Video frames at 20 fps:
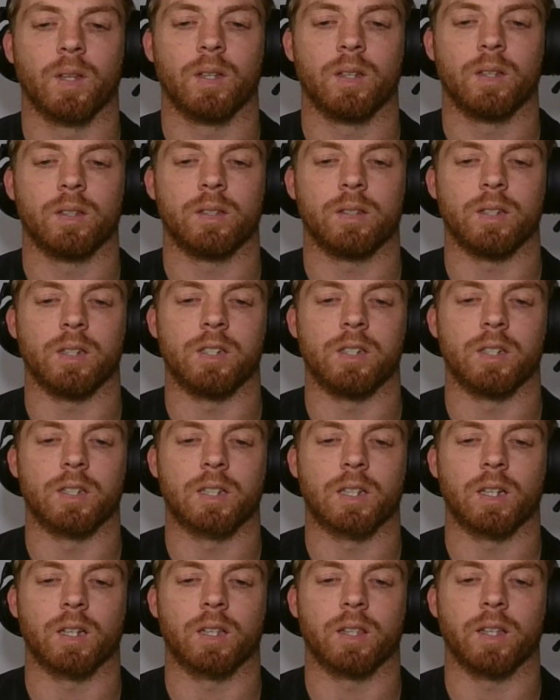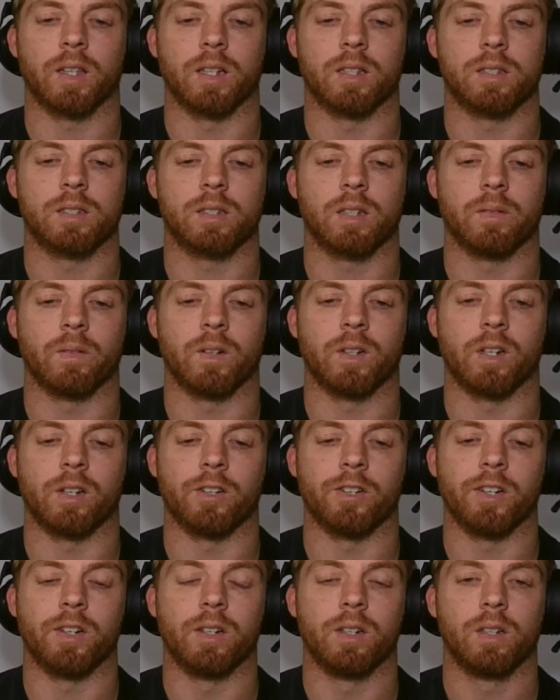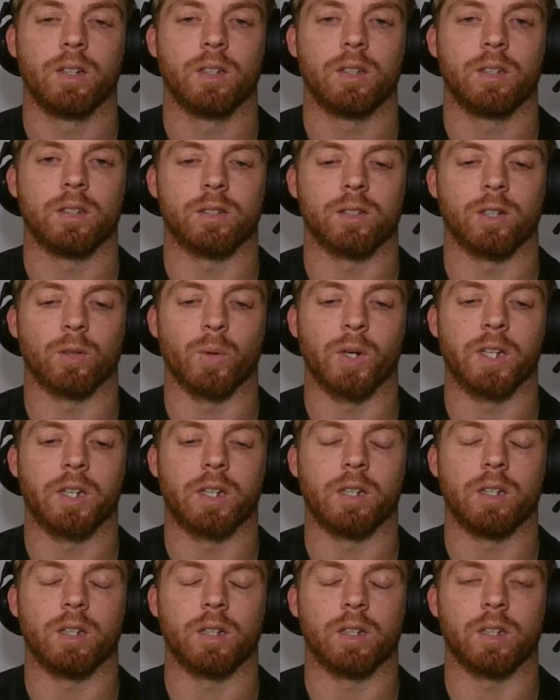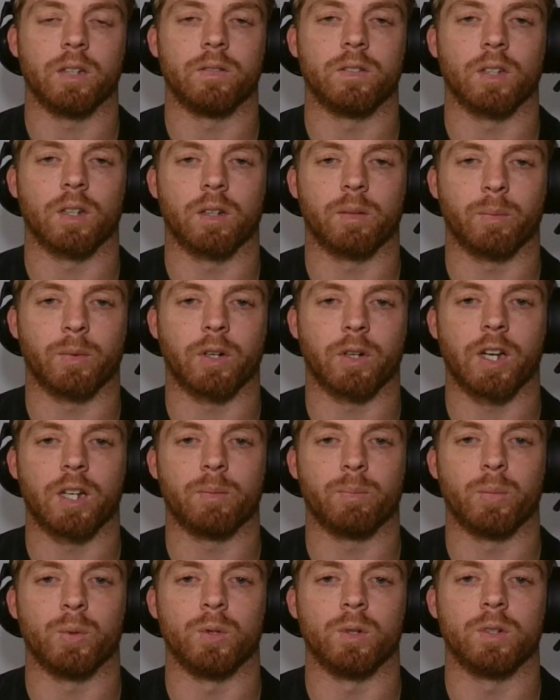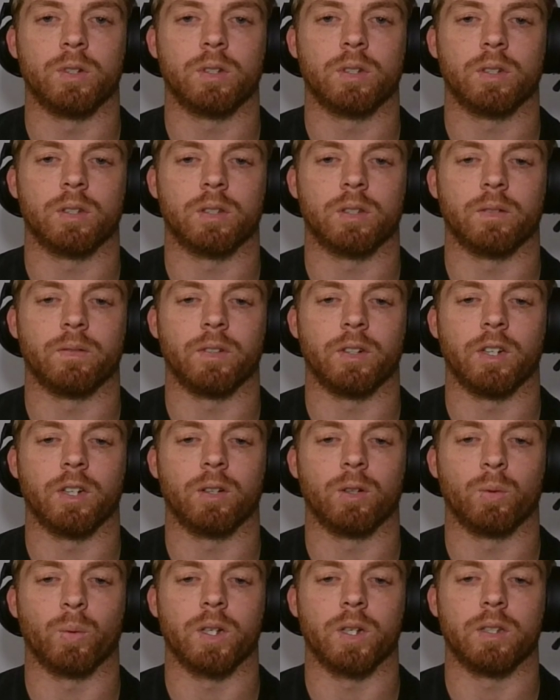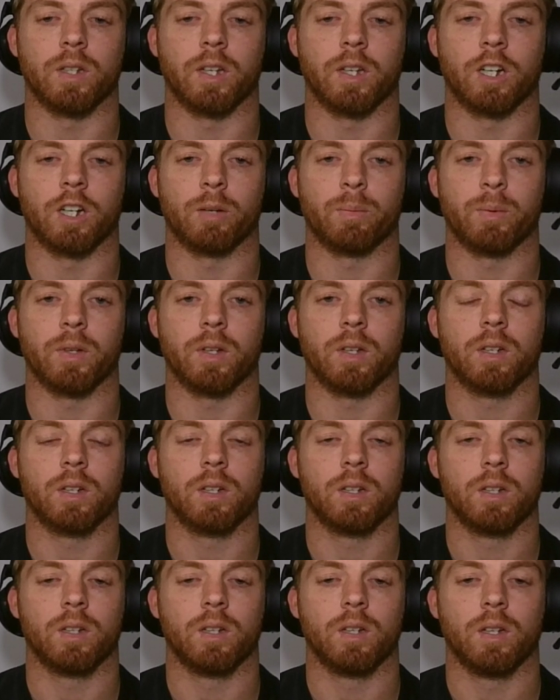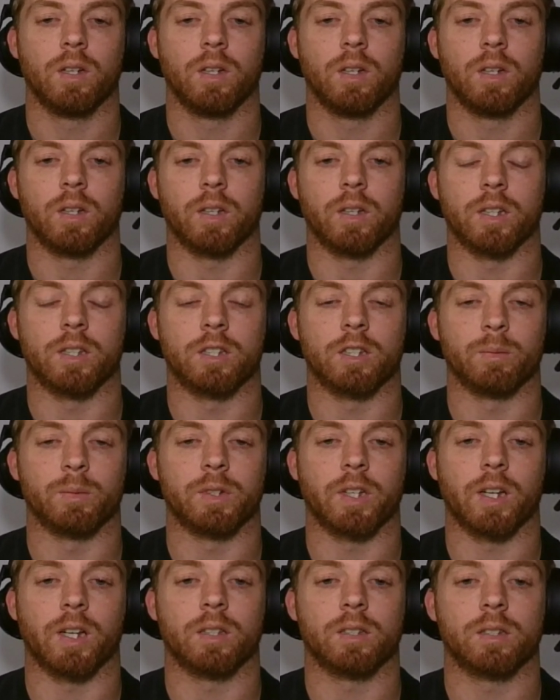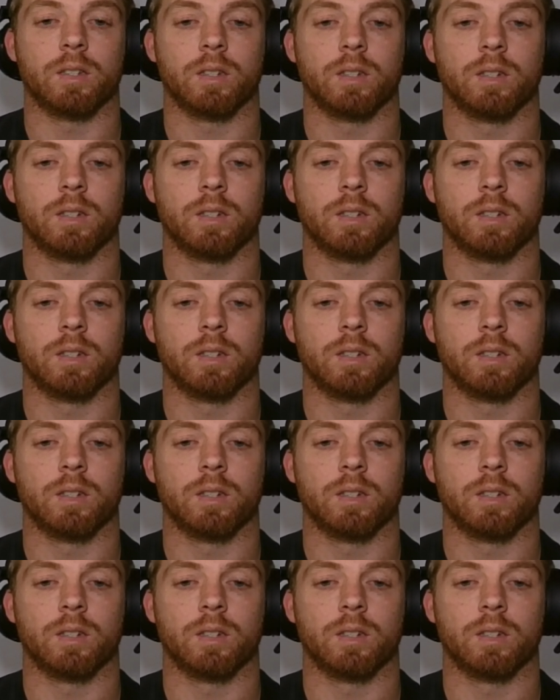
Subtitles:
See, just like that, 700. So Awakening gives a great boost. It's a very good way to get up there. Get some stats.